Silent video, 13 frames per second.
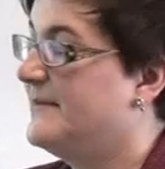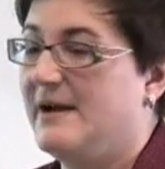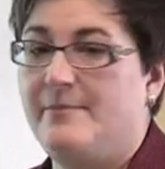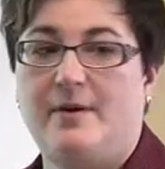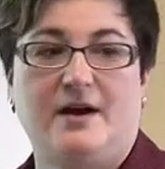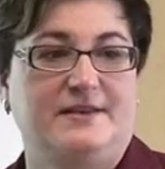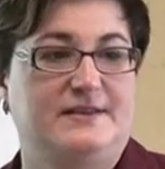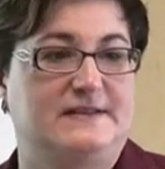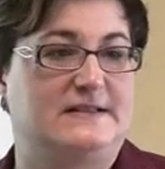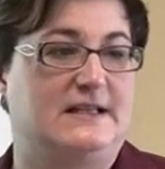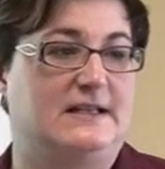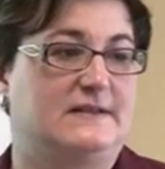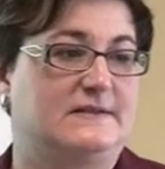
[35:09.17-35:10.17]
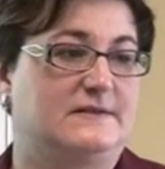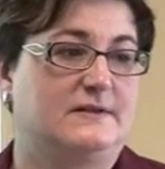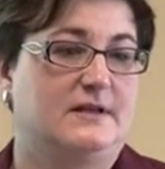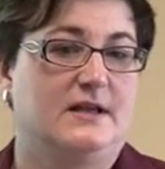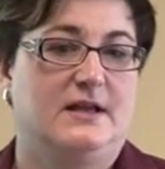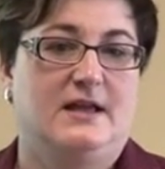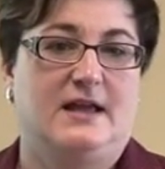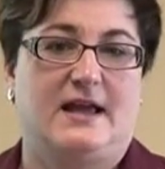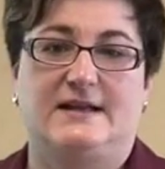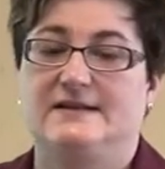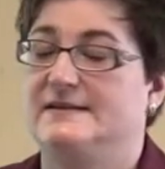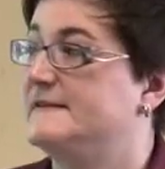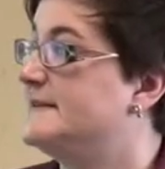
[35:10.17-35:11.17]
some hypotheses
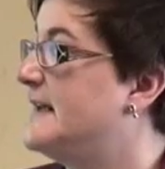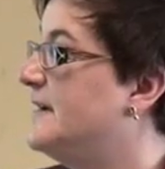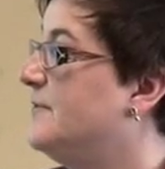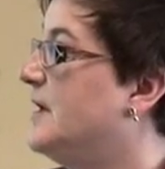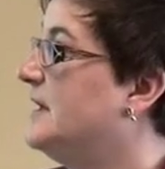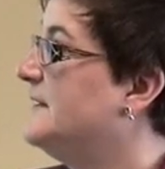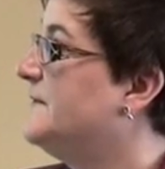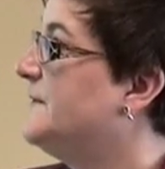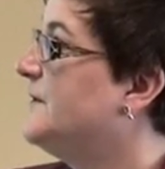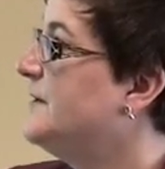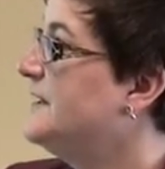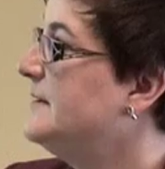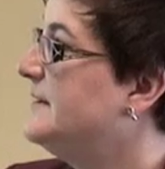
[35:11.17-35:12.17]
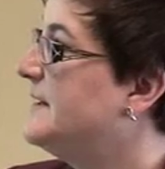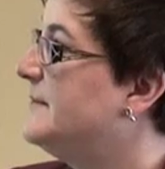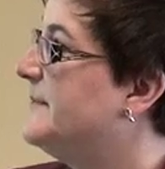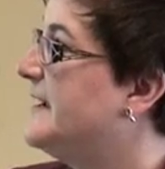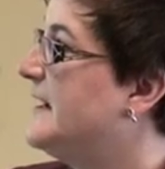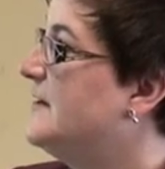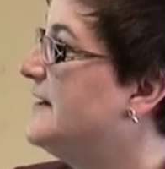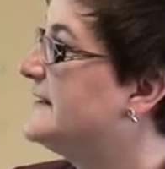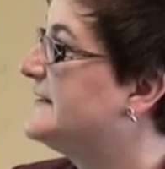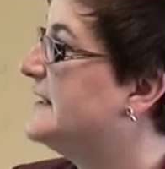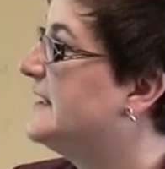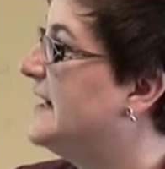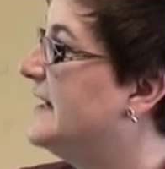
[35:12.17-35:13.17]
and say, well, if we're going to compare
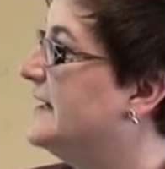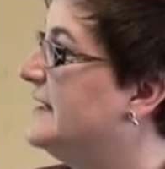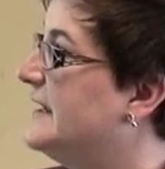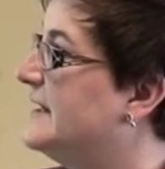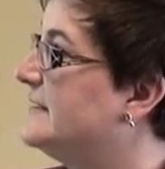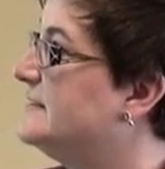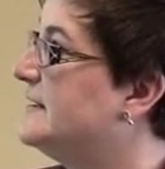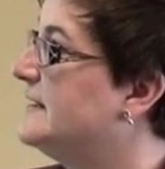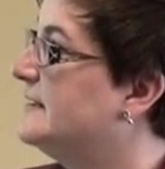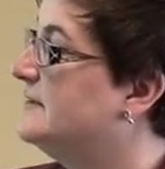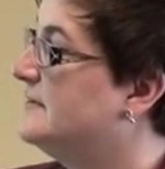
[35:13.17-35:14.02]
S L I and,